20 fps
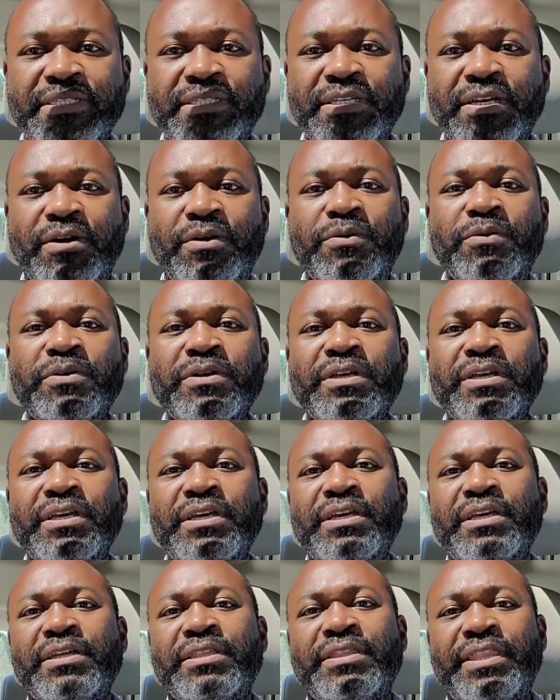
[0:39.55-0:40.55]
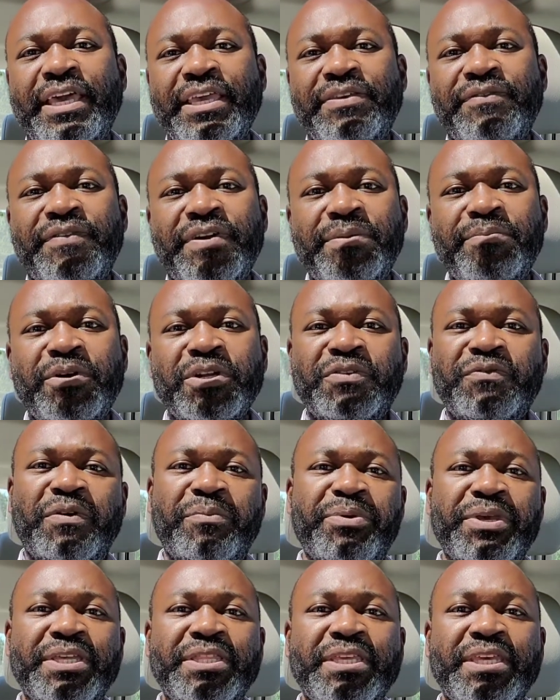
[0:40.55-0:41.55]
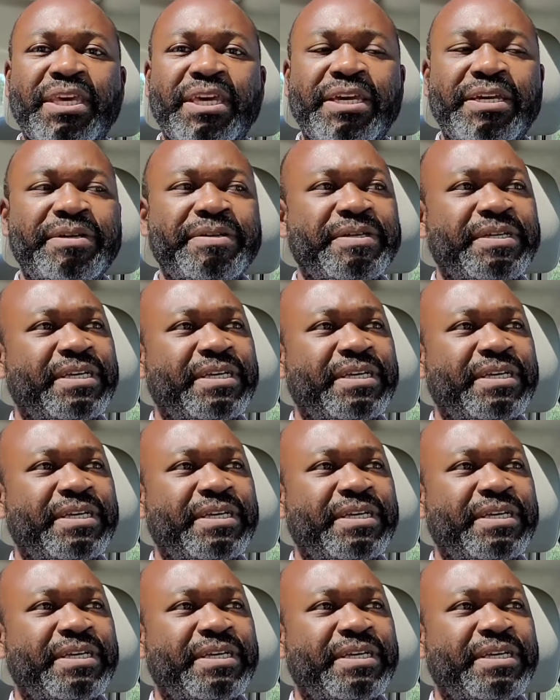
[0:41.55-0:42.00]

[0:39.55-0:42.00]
So thank you very much for being here.